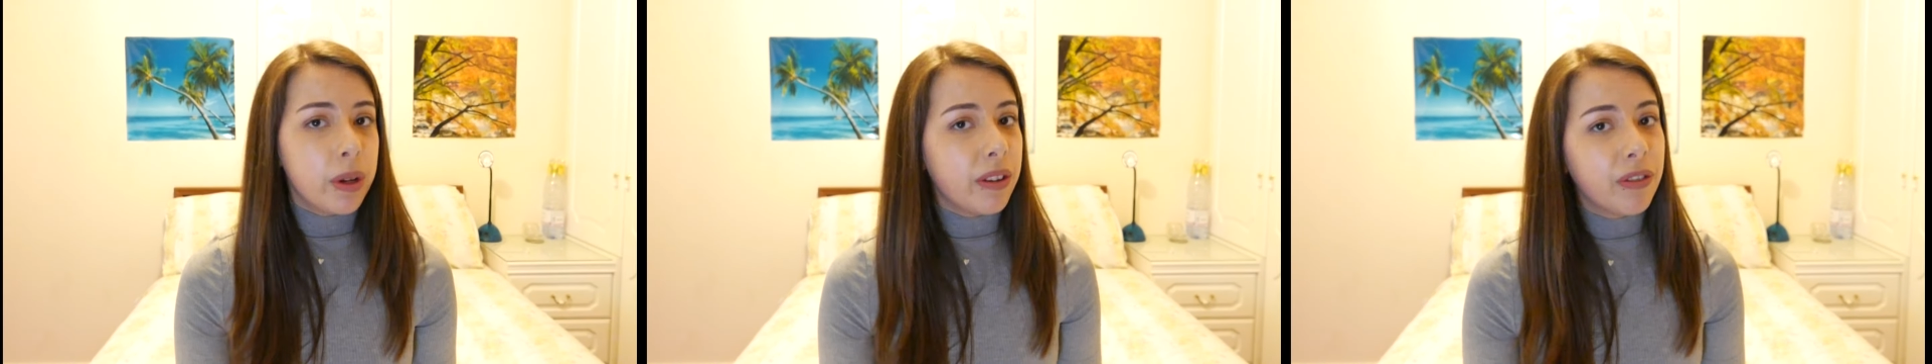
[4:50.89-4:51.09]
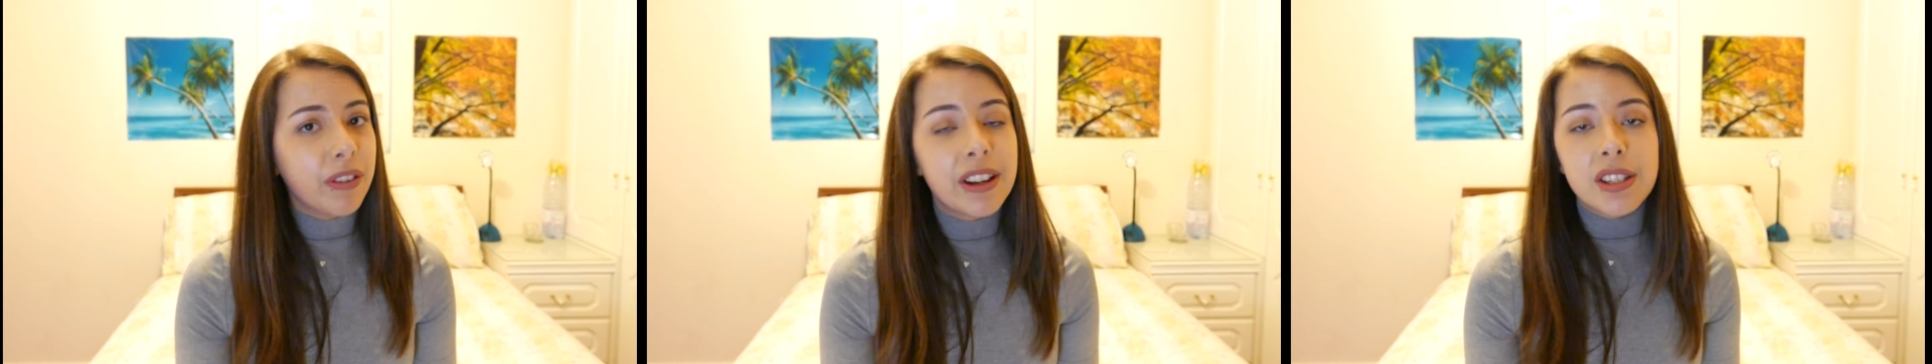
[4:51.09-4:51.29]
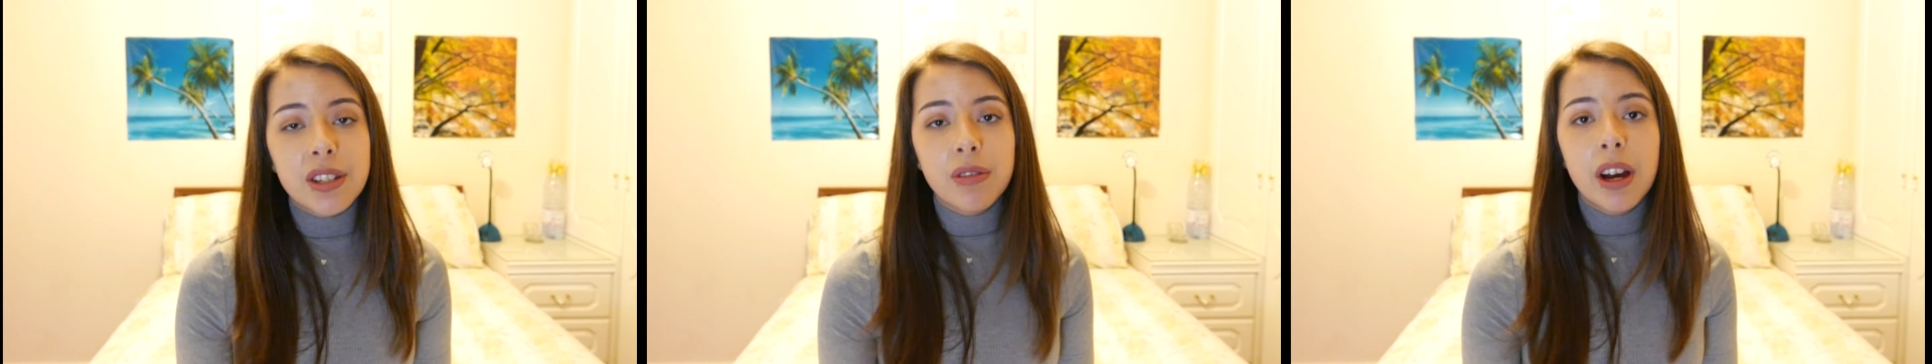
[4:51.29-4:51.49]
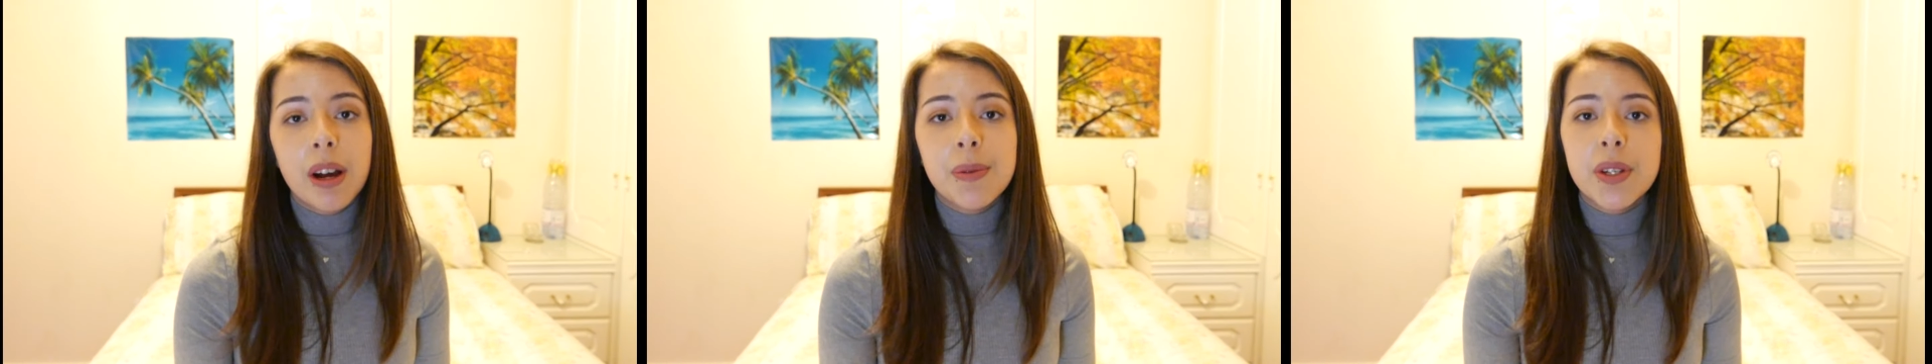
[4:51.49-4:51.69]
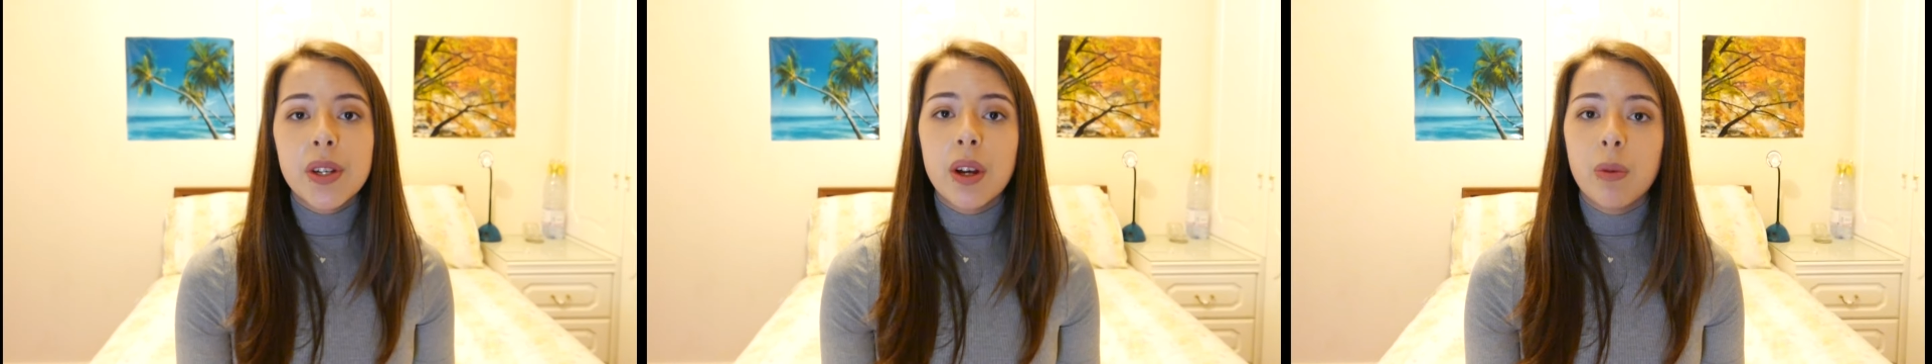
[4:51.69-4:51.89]
your friends are
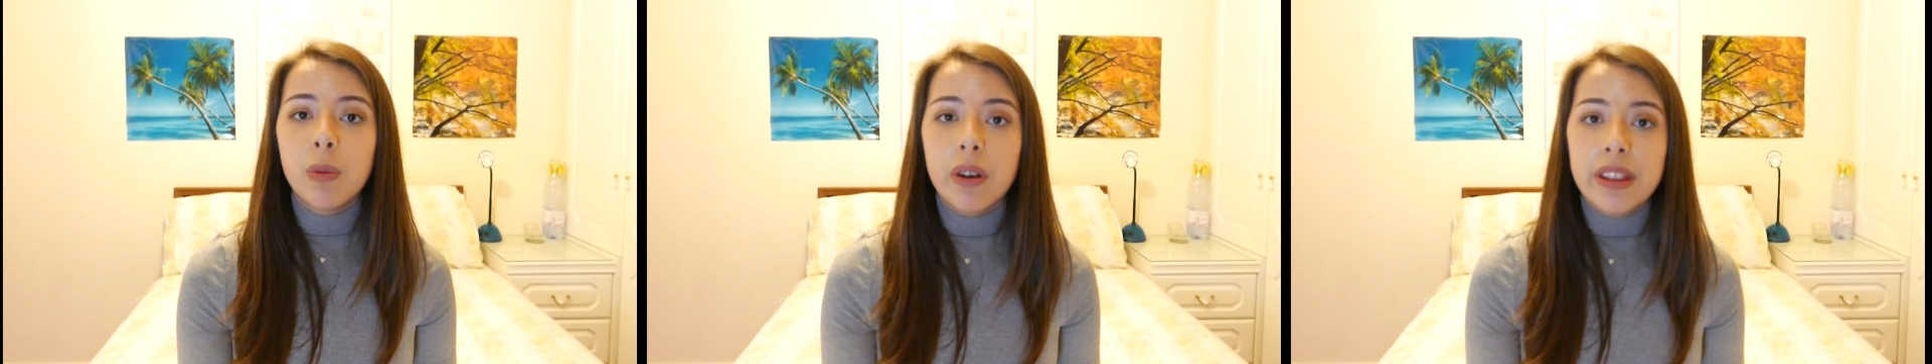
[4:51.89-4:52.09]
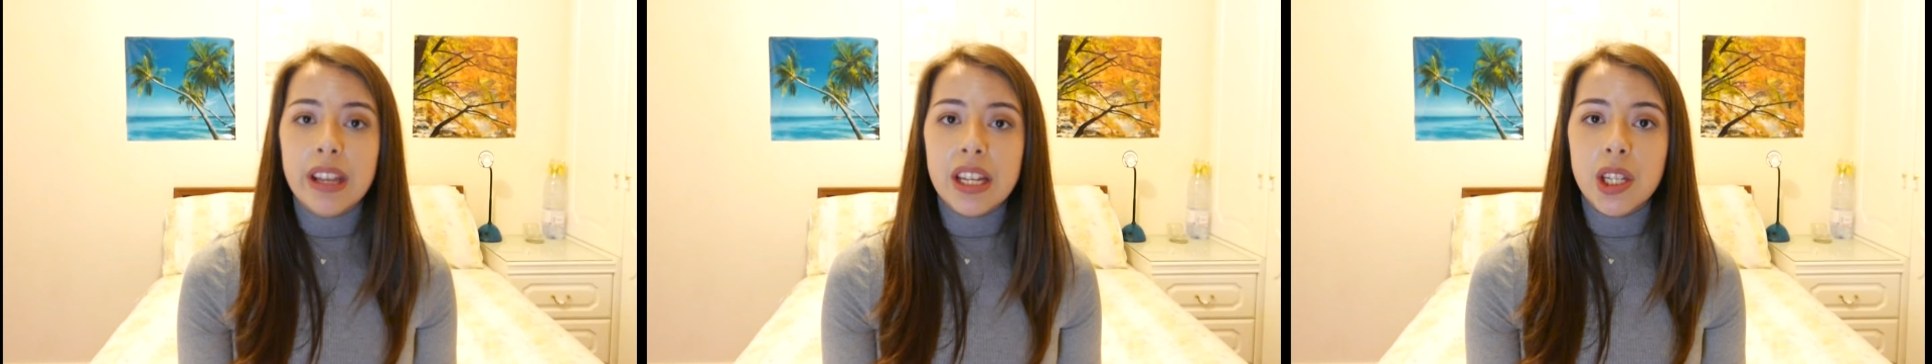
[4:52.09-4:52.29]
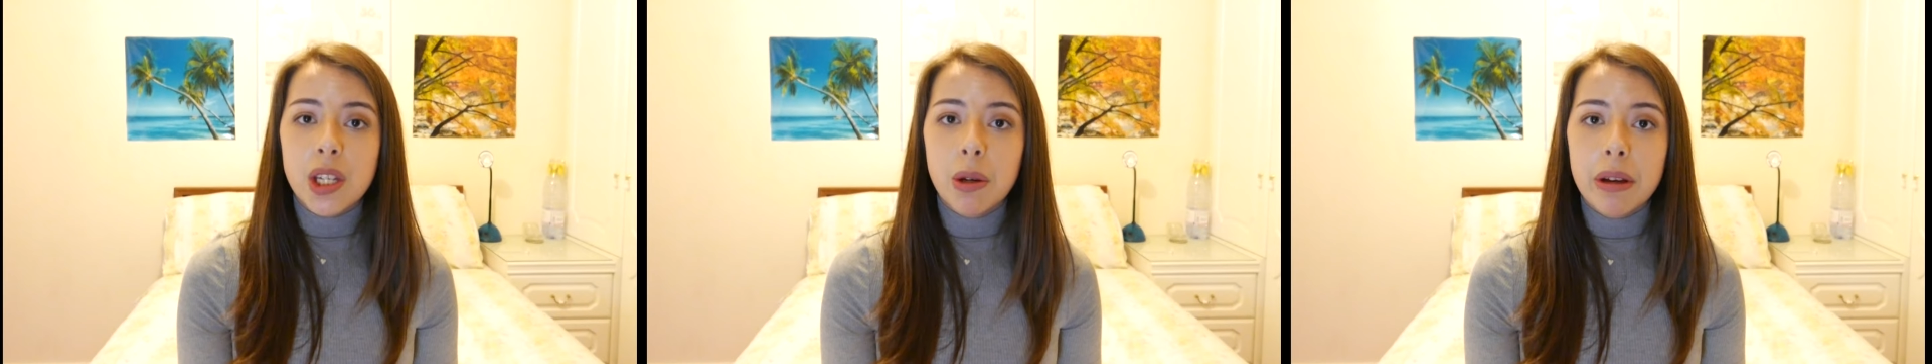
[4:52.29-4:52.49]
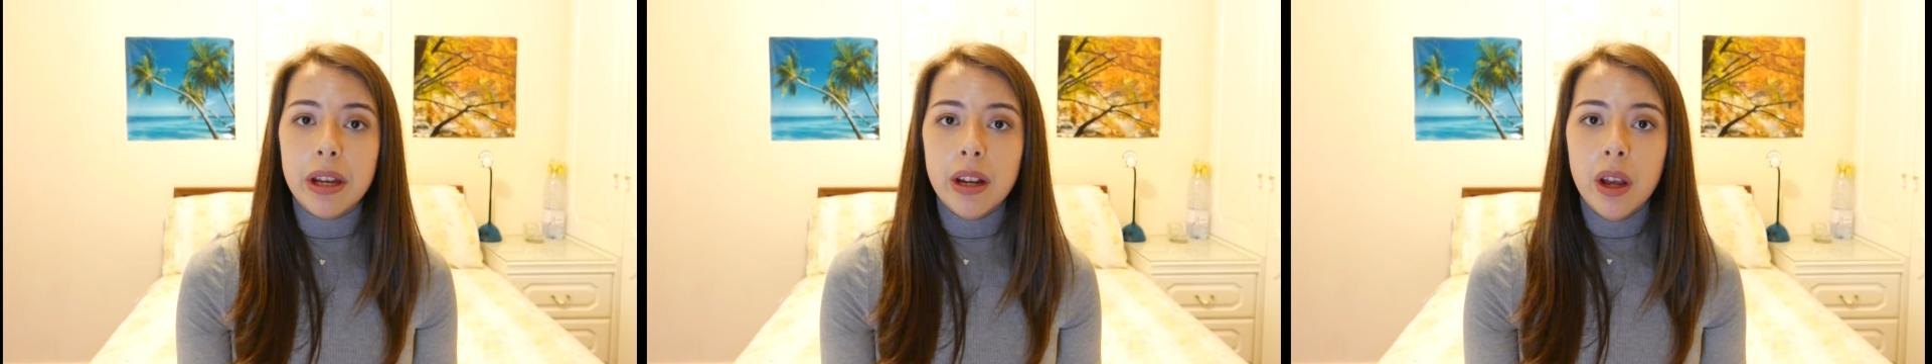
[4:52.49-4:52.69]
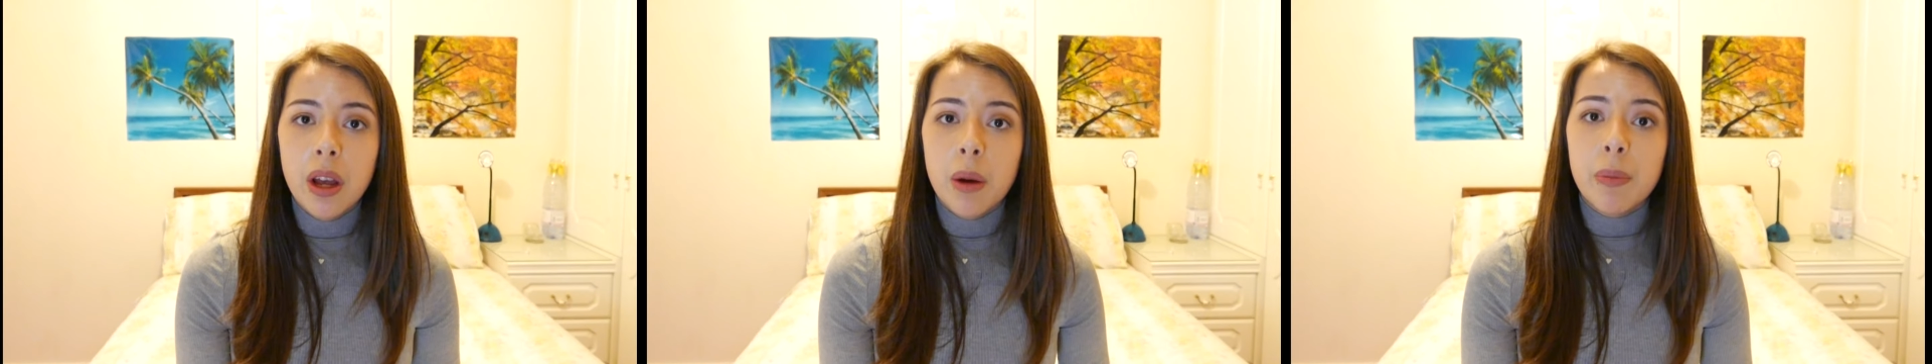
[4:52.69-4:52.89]
up to and what they're doing,